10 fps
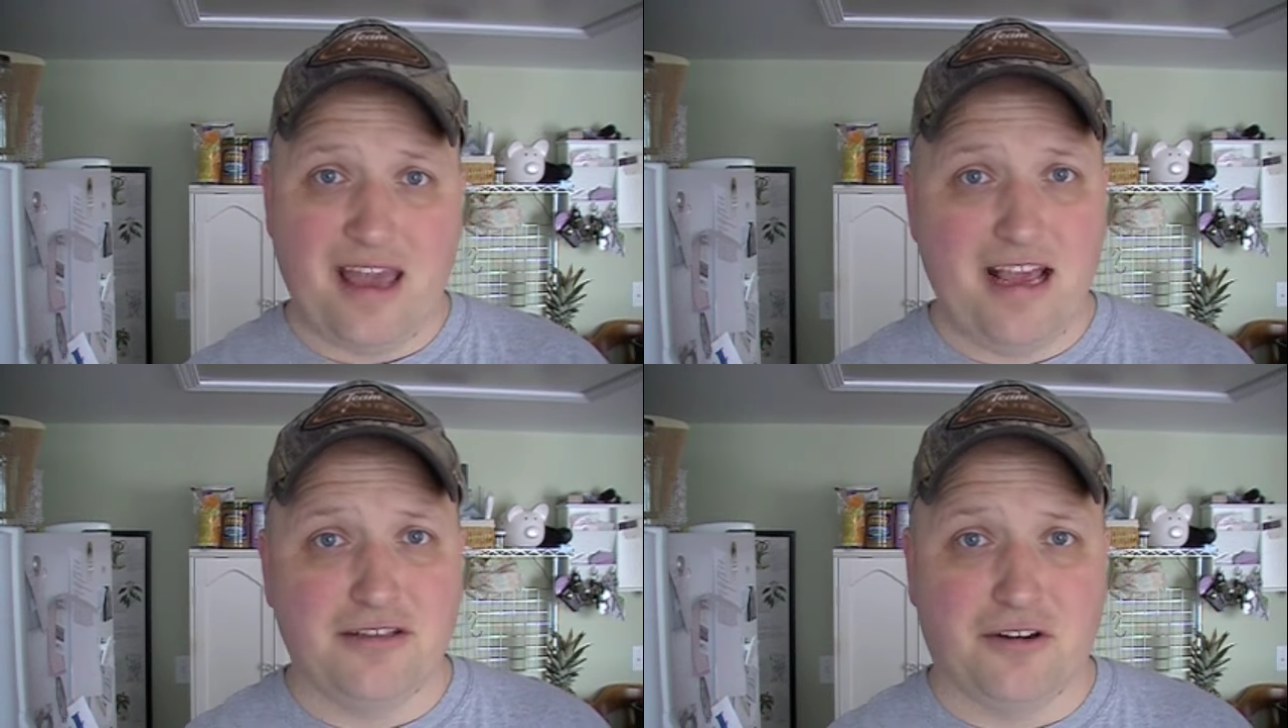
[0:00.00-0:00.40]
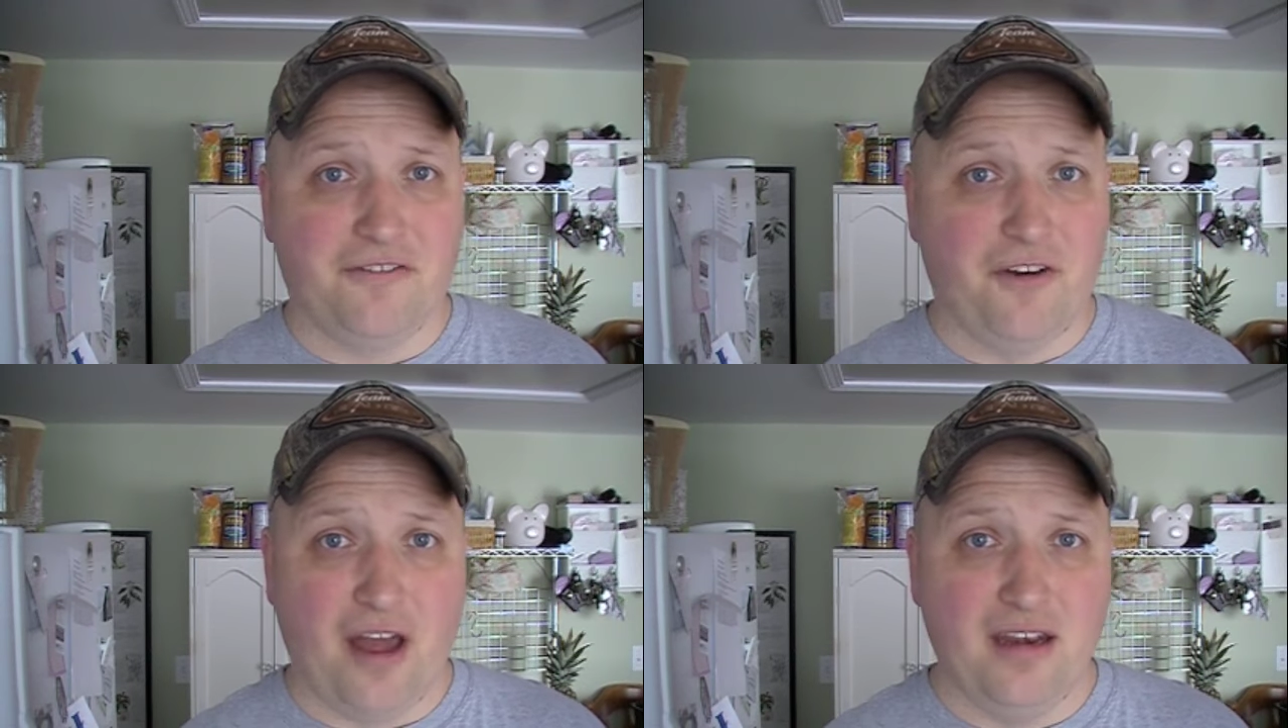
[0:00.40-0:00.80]
Easter
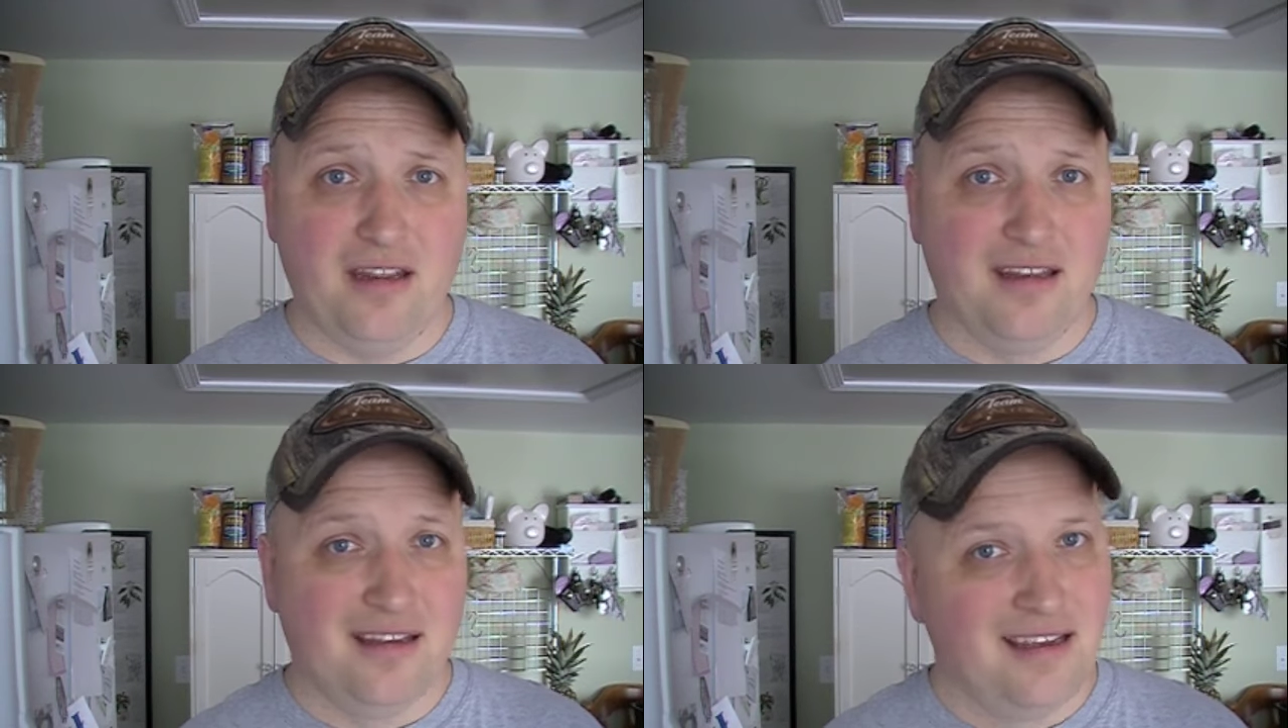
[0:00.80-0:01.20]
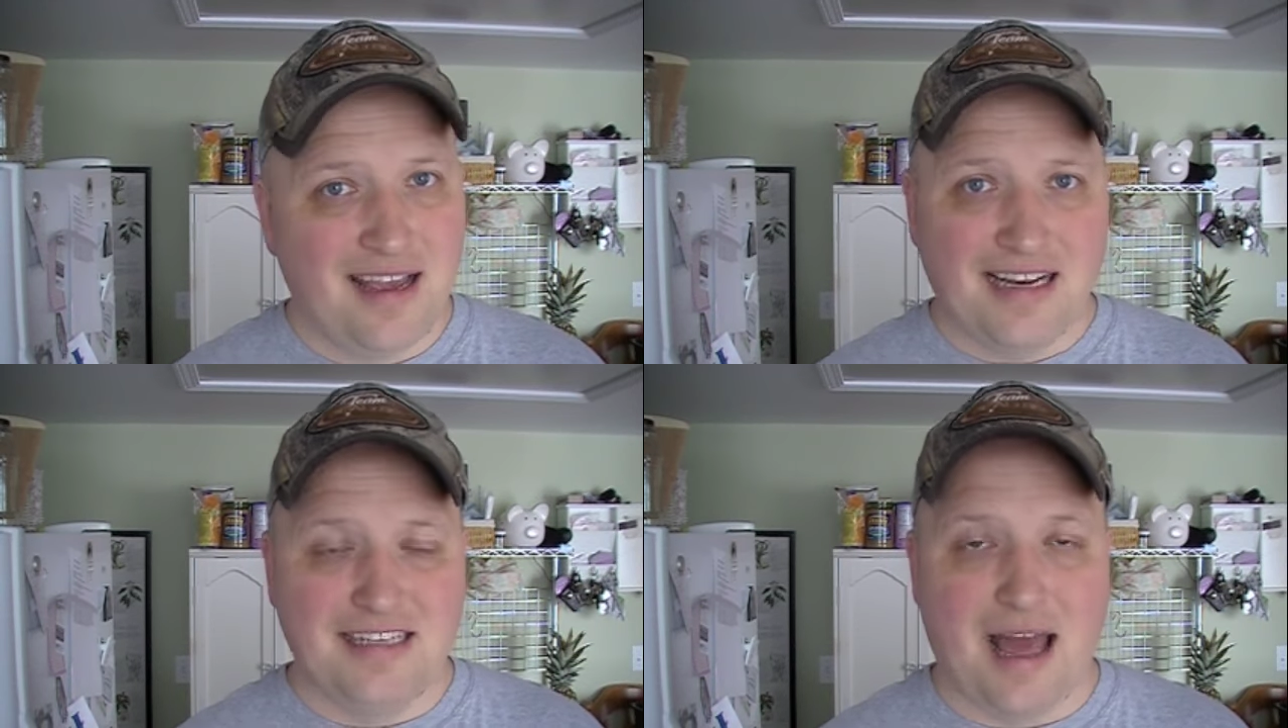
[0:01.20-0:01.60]
fun
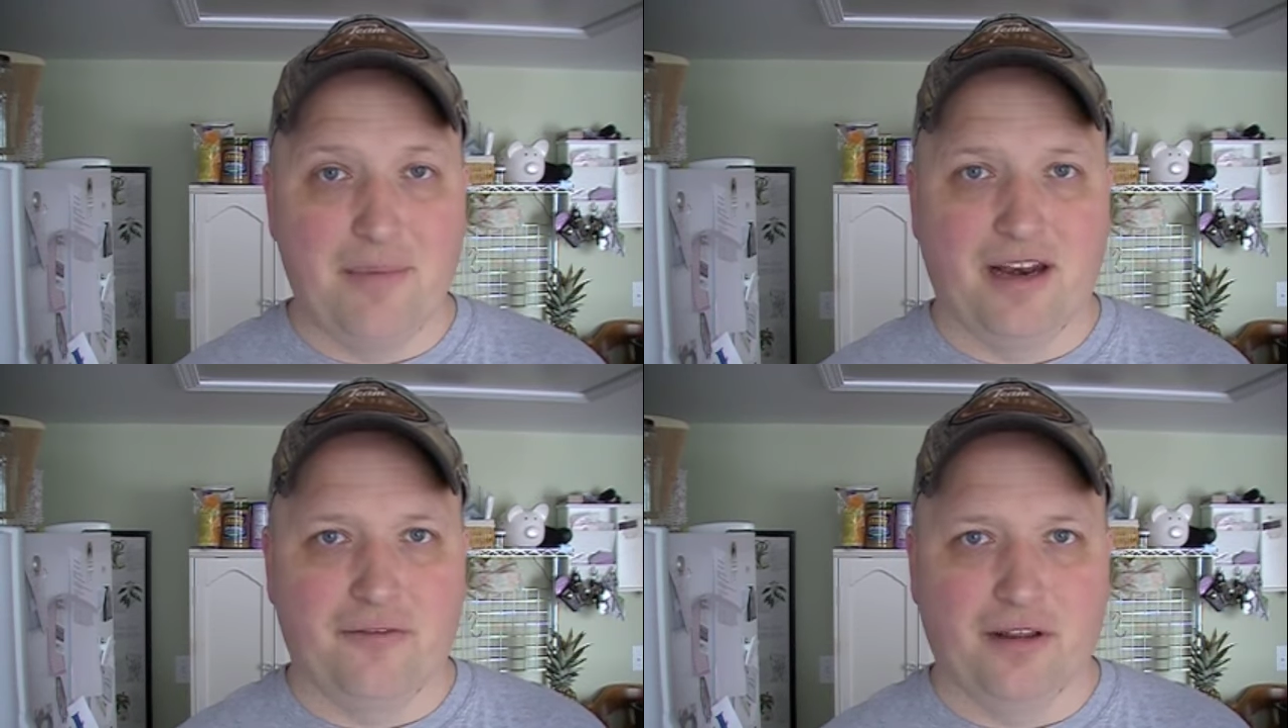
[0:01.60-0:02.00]
and diabetic